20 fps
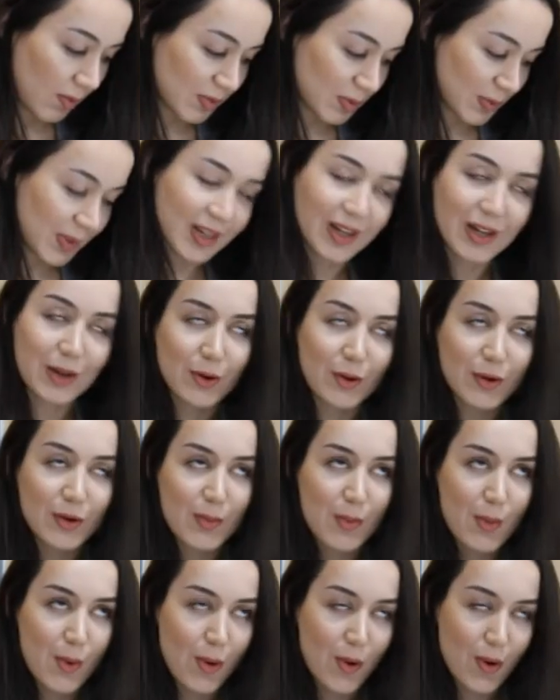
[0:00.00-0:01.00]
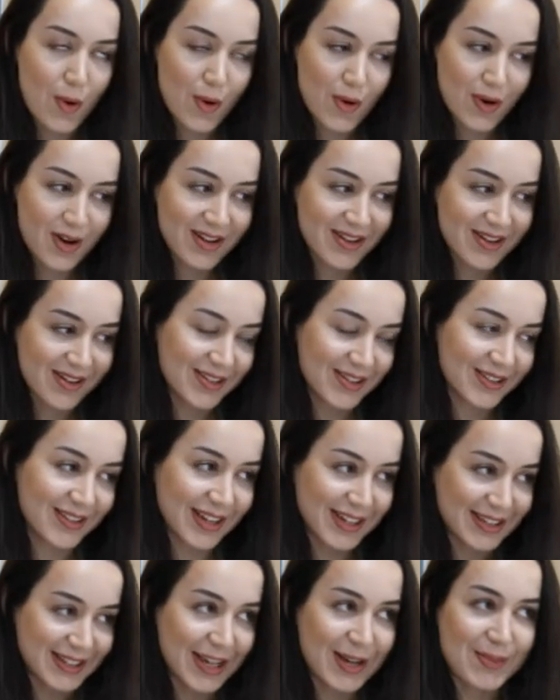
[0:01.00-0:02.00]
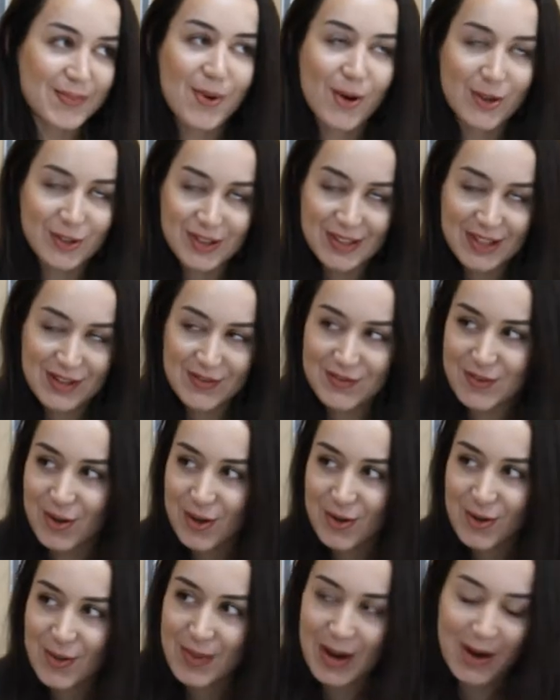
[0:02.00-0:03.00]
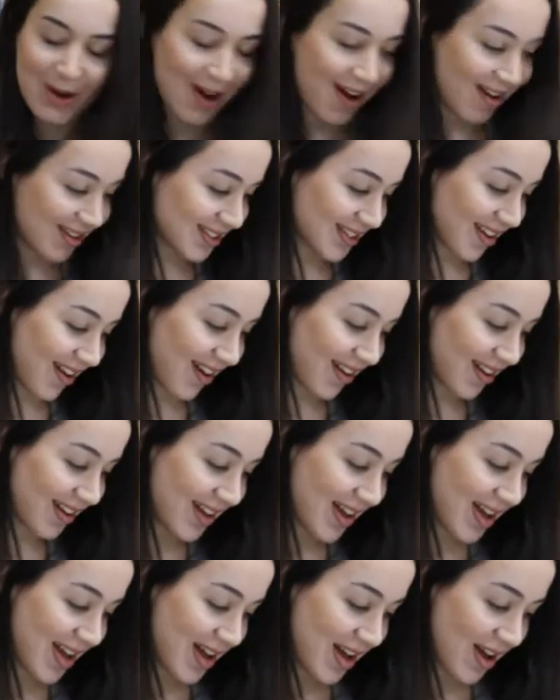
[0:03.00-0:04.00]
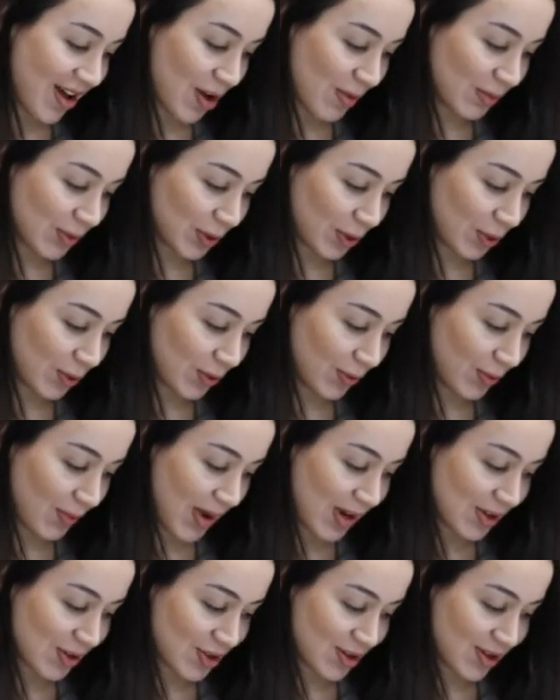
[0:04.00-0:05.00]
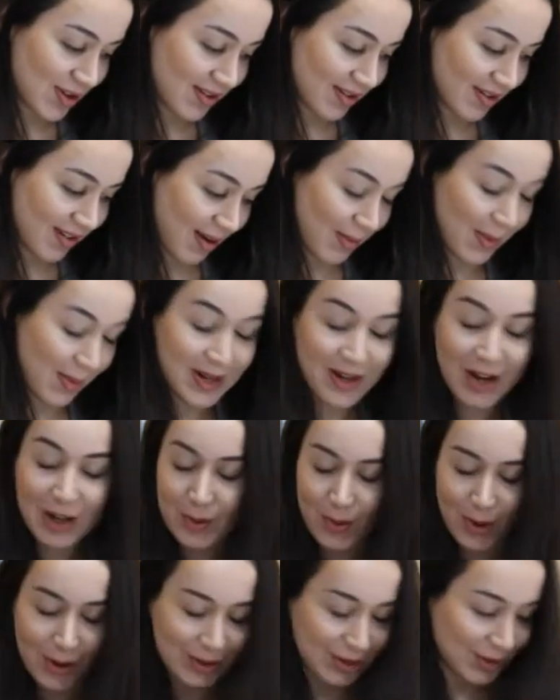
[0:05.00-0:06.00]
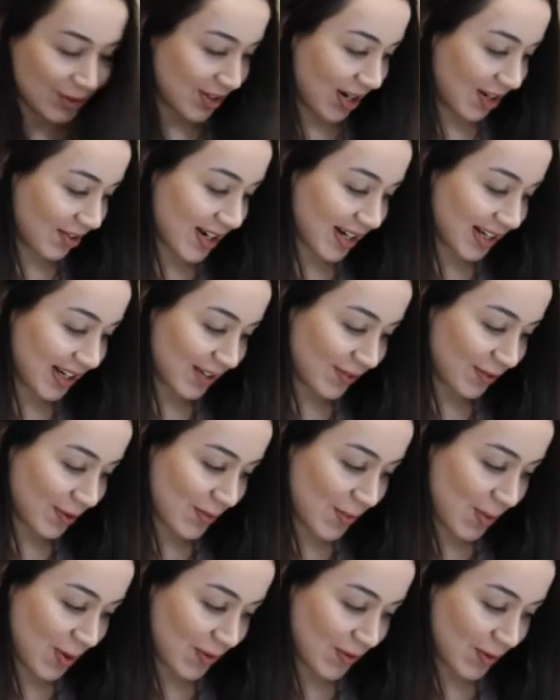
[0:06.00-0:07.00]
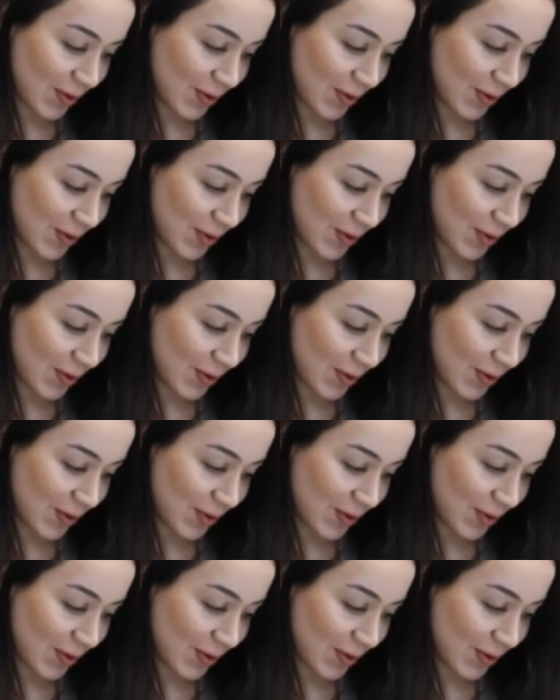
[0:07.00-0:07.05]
Speaking on a more, let's say, positive note about Artsakh, you mentioned, I mean, I quote you directly from one